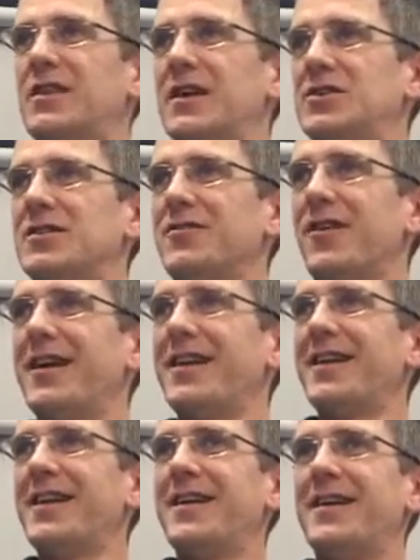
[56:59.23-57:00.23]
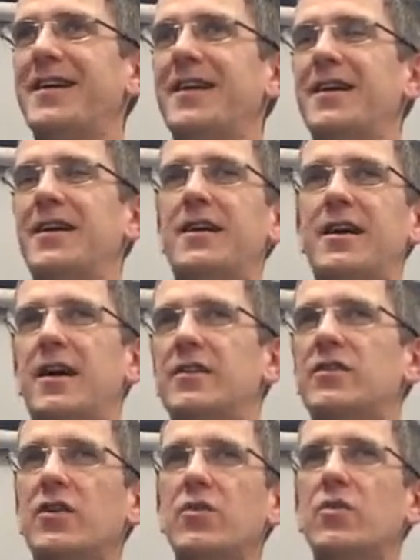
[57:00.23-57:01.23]
station, right?
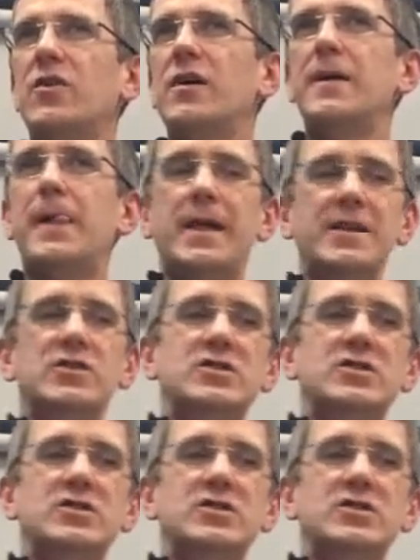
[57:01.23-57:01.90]
And so it